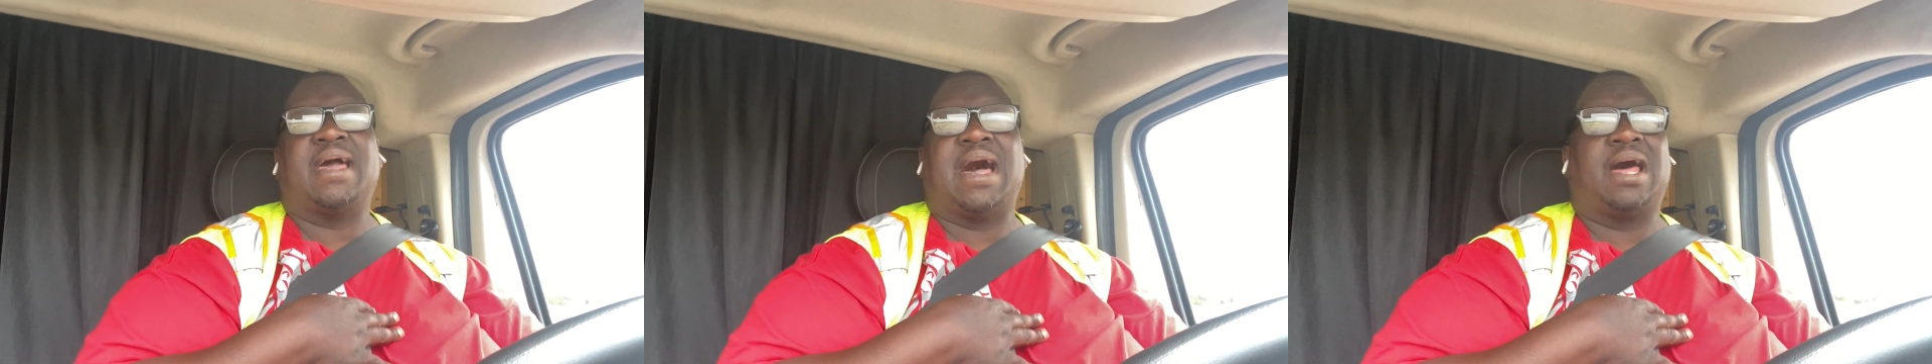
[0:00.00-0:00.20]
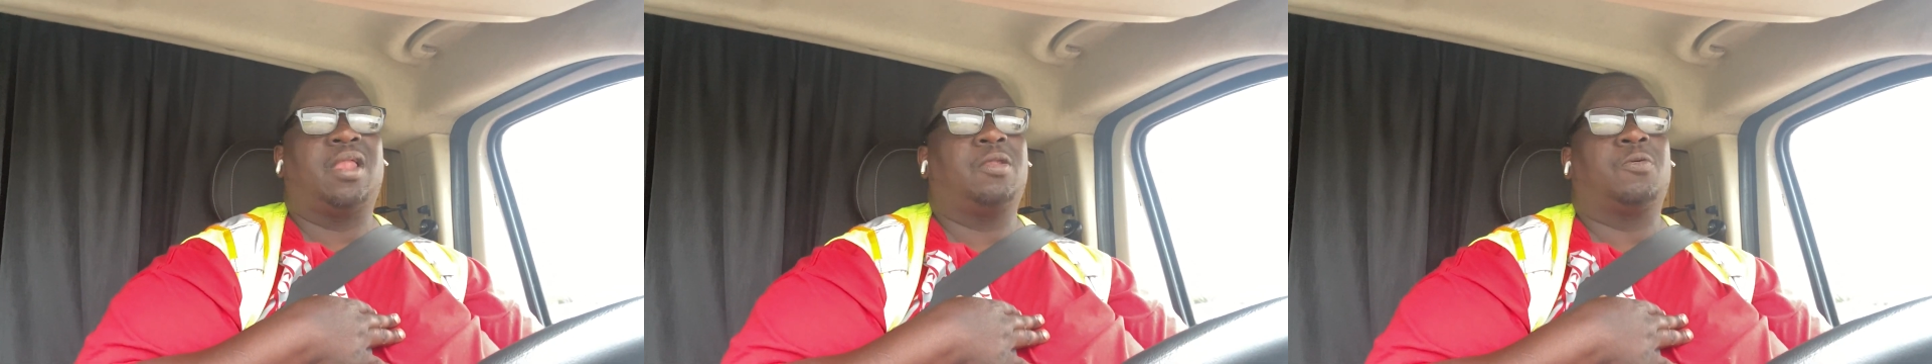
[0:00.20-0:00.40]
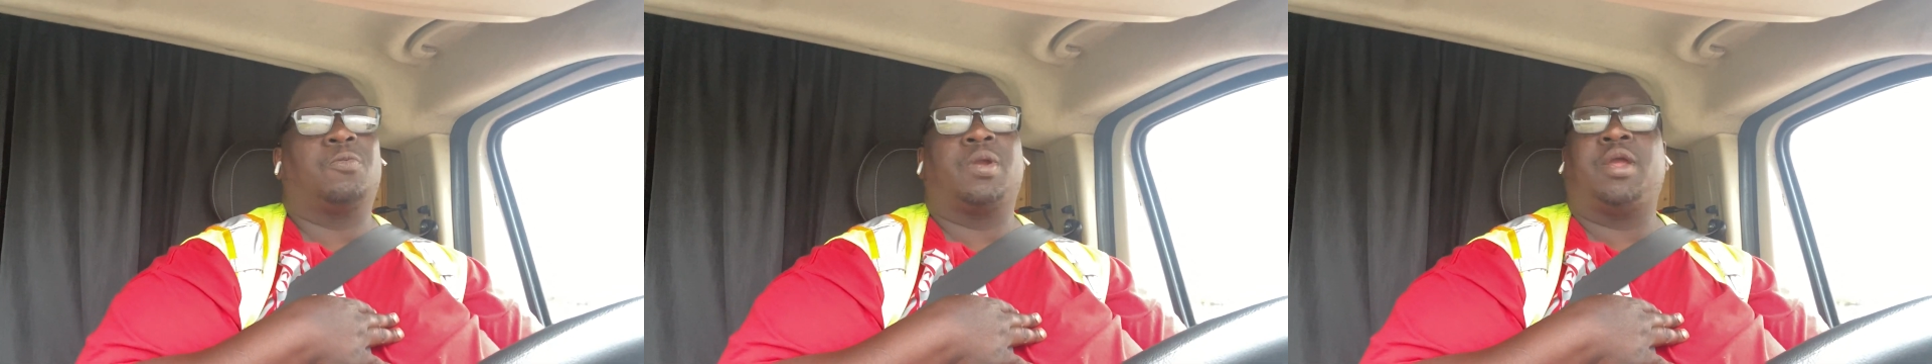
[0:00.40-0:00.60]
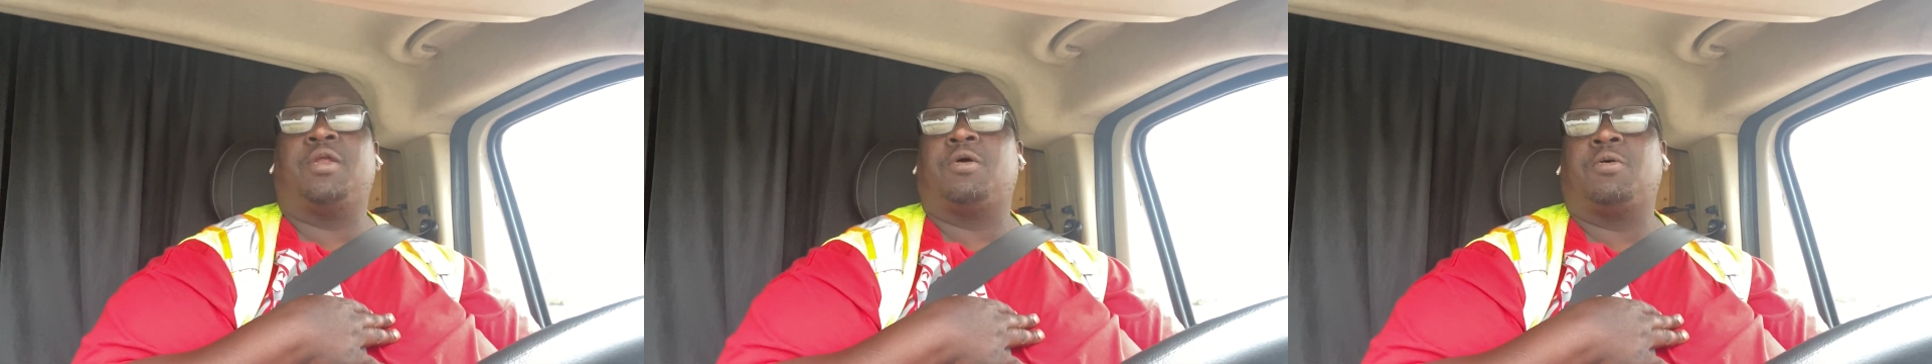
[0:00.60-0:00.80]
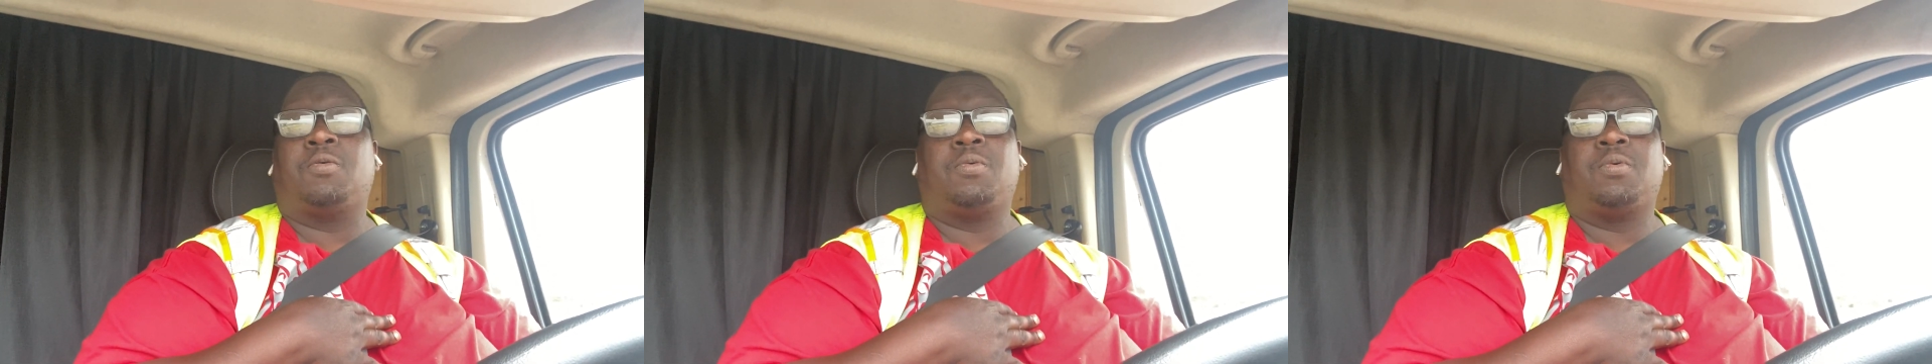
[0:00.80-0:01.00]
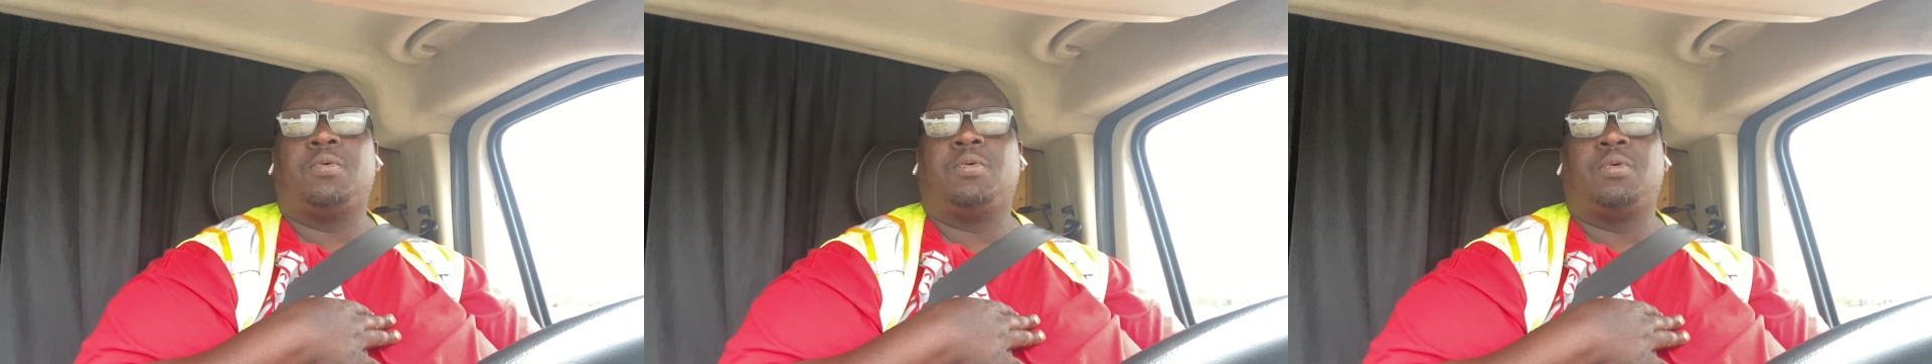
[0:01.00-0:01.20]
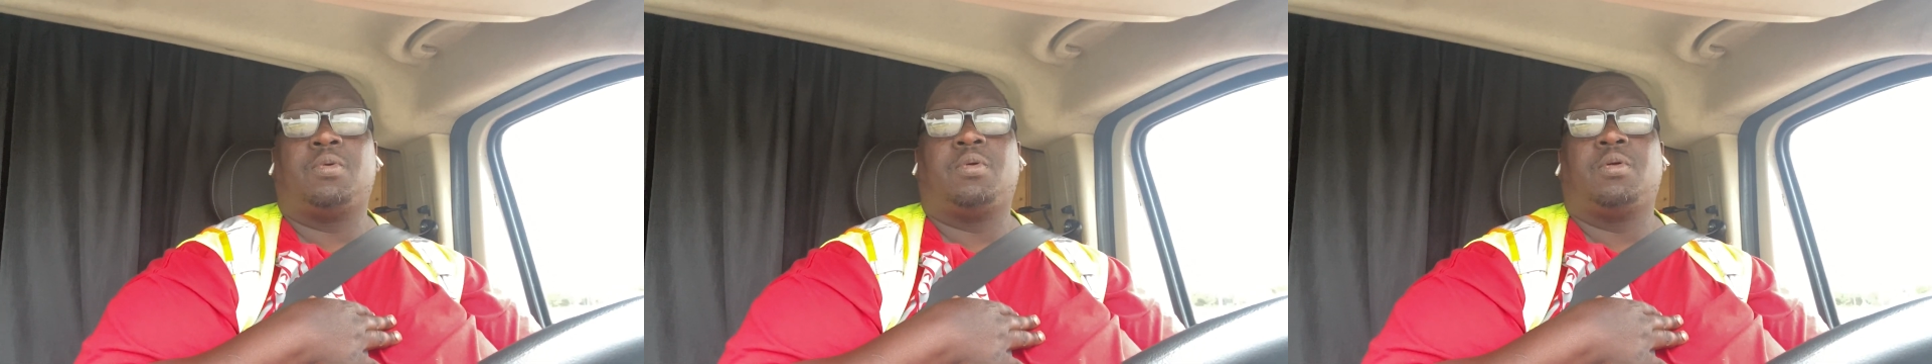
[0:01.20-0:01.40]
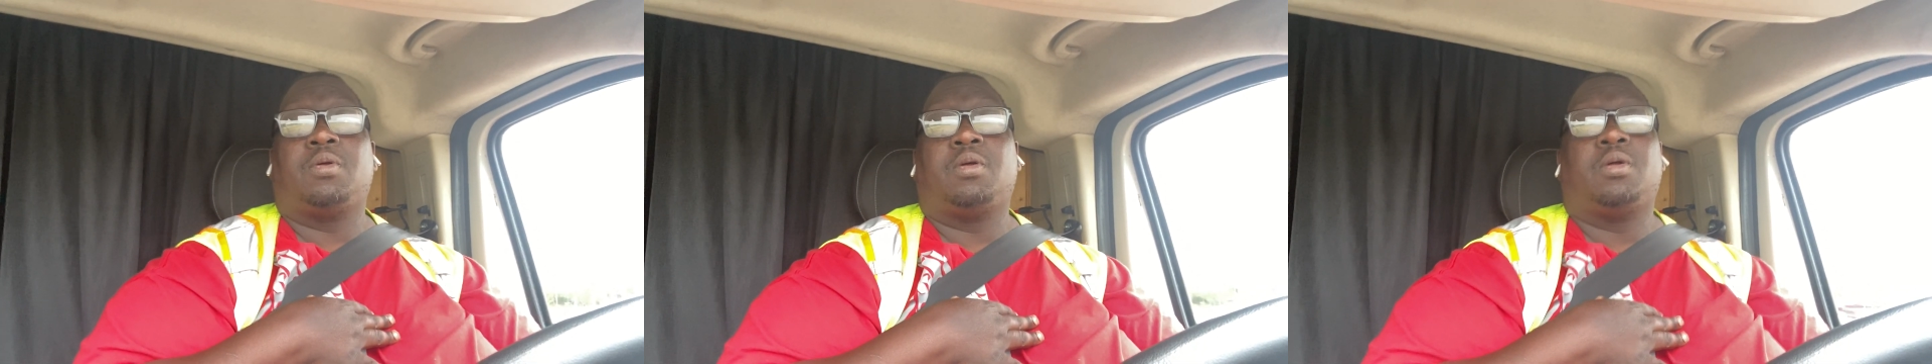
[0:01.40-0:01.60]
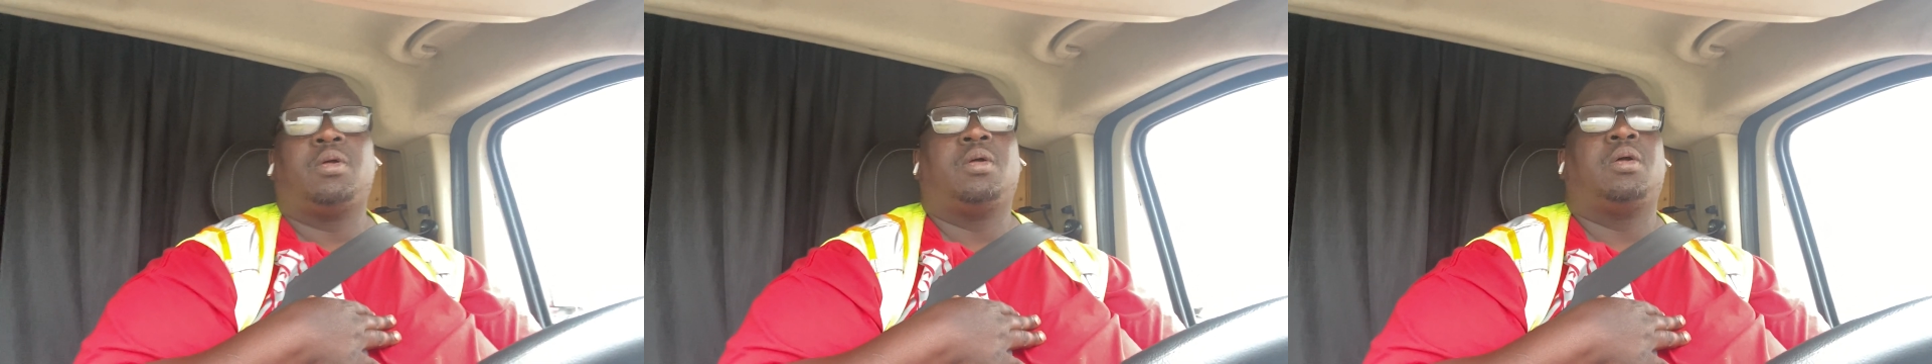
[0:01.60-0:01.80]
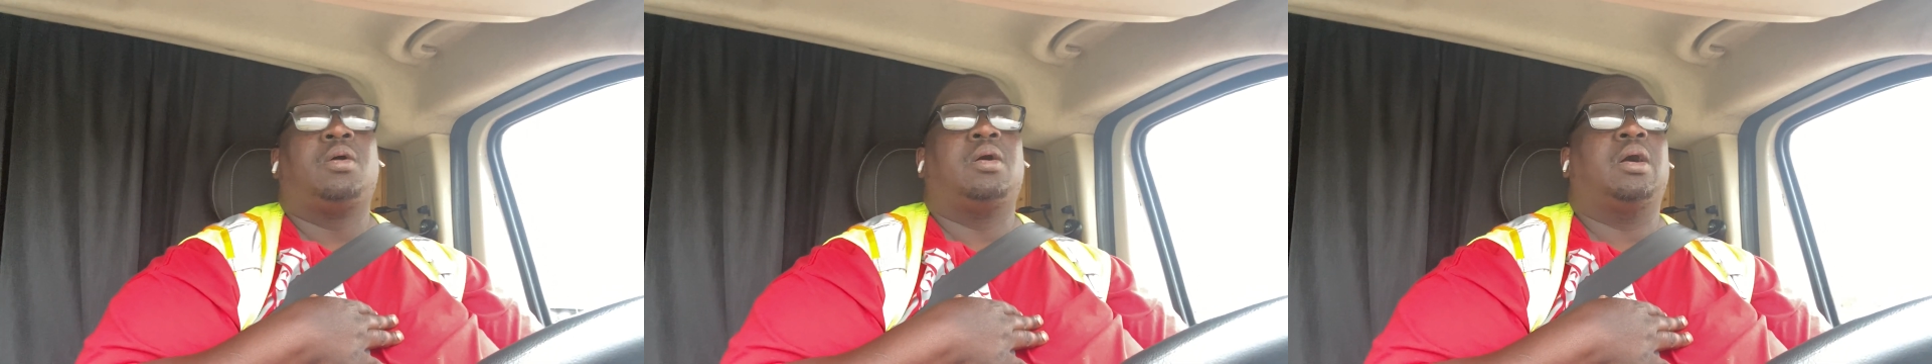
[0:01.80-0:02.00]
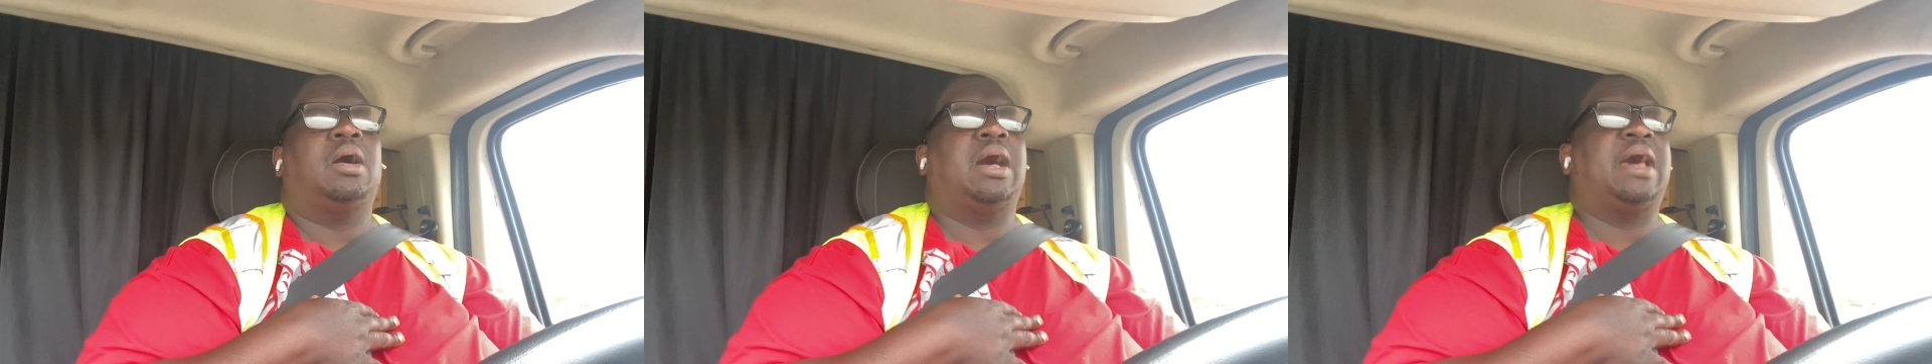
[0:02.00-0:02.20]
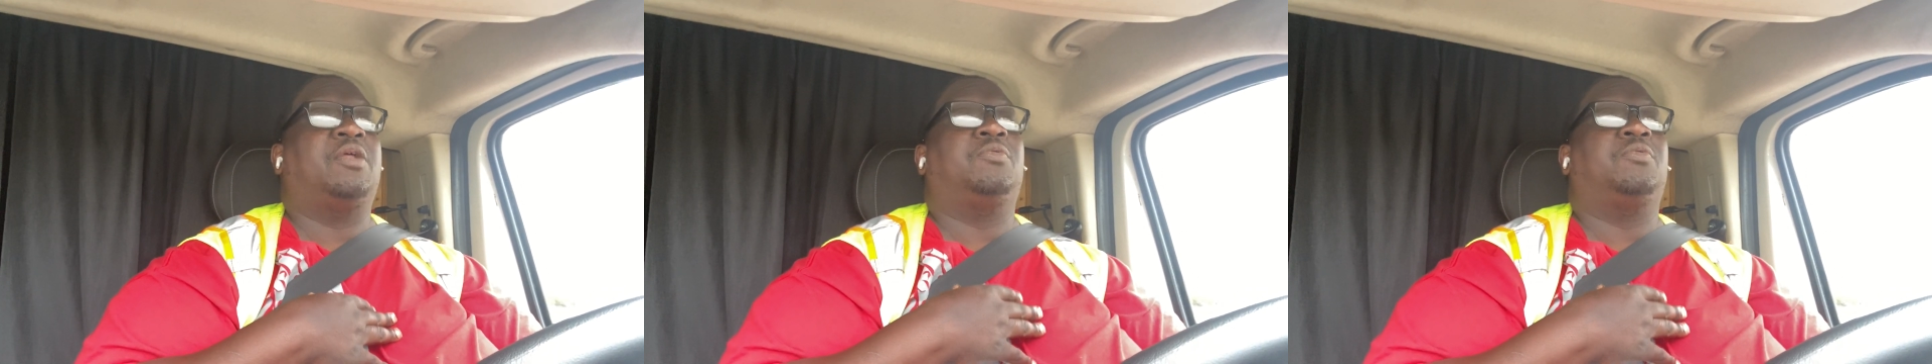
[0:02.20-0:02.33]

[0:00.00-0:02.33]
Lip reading: out of Laredo. I